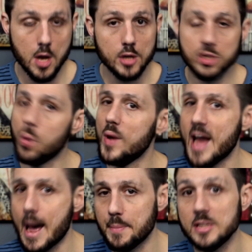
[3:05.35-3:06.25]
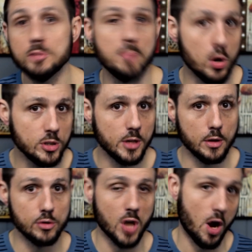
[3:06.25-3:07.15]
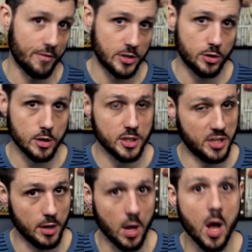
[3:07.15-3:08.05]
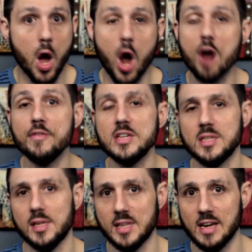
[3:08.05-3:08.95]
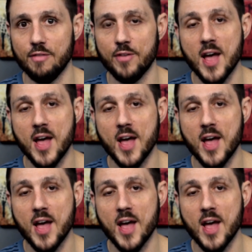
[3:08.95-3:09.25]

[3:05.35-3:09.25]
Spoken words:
So what happens, most of those harvesters, they'll harvest the leaf